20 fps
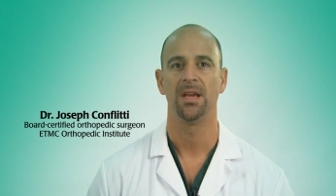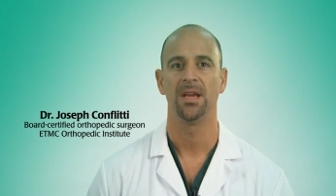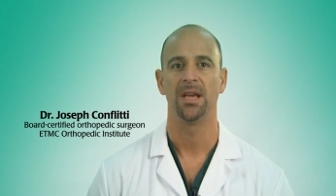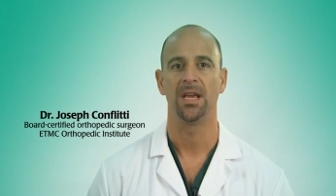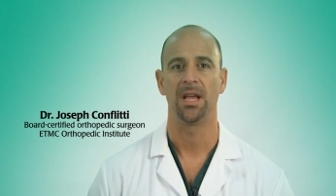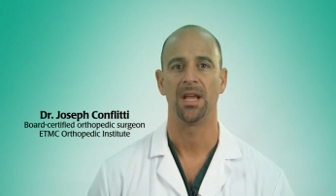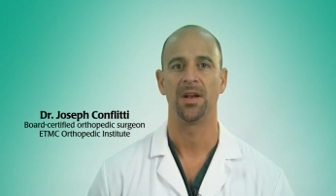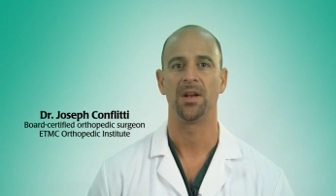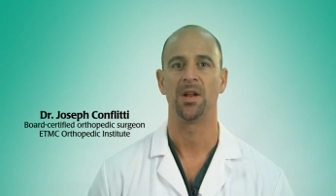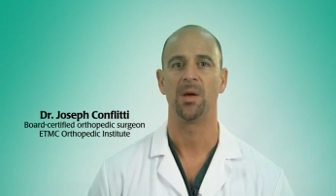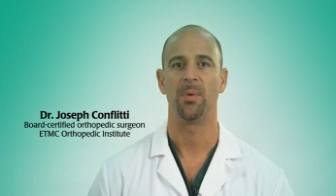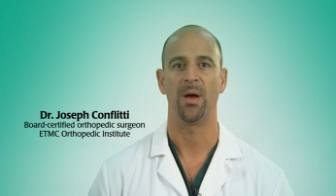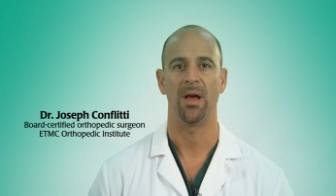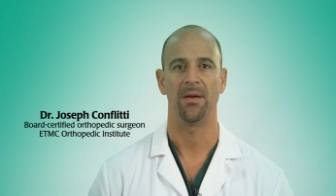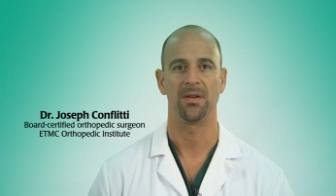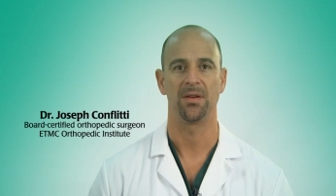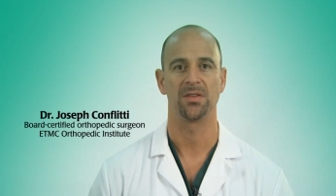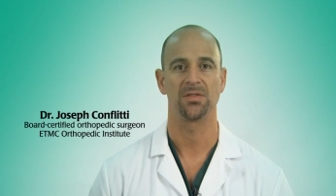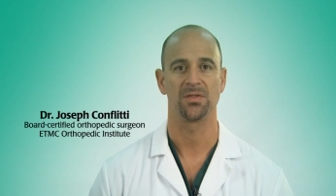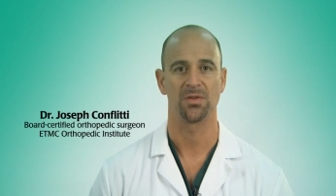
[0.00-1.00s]
he ended up
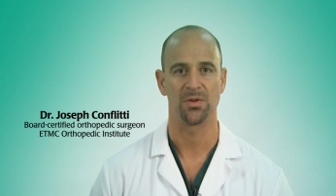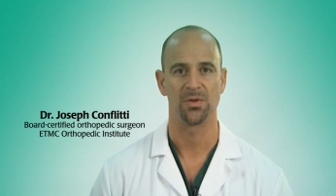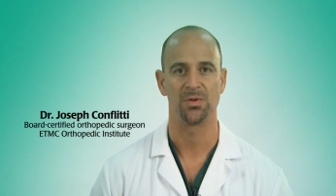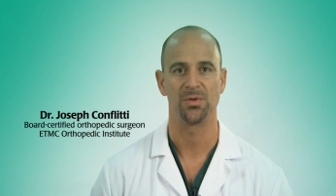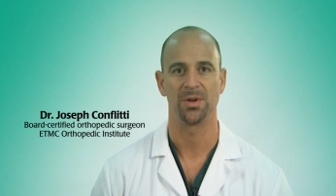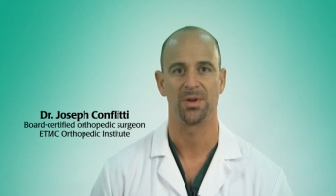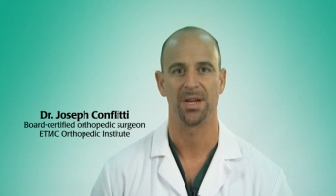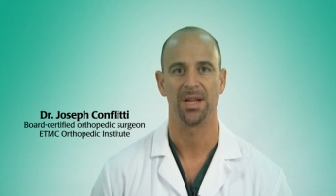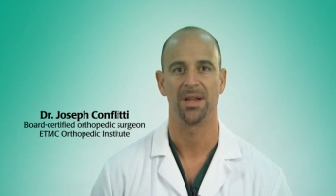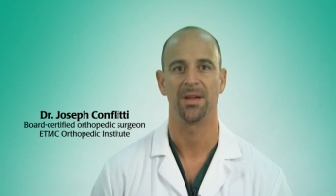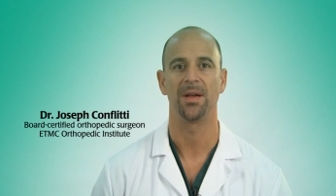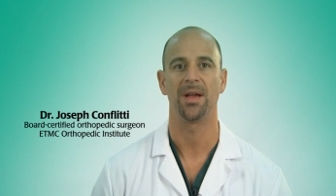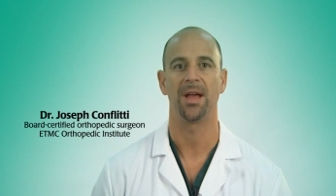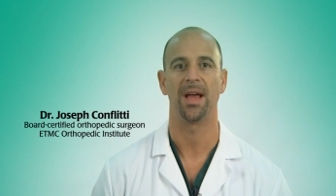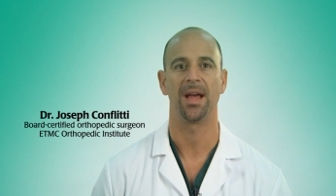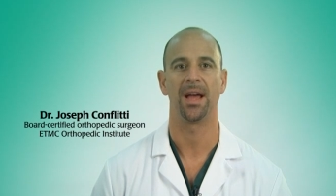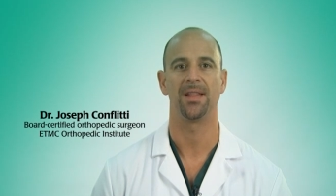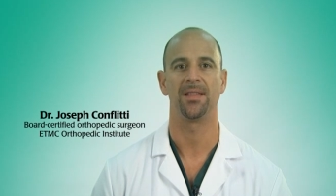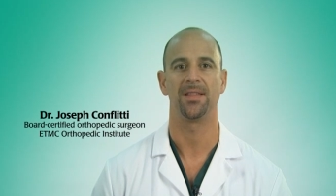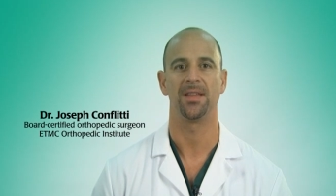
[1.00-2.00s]
having surgery
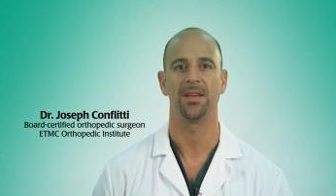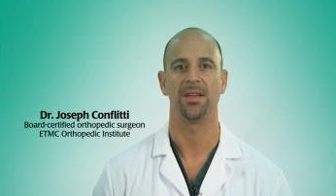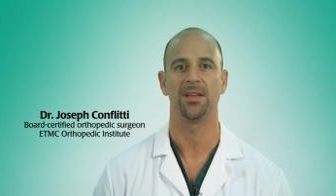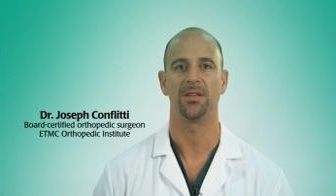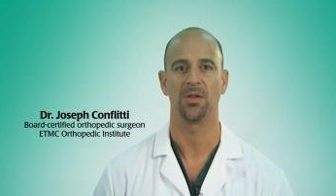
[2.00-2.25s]
at the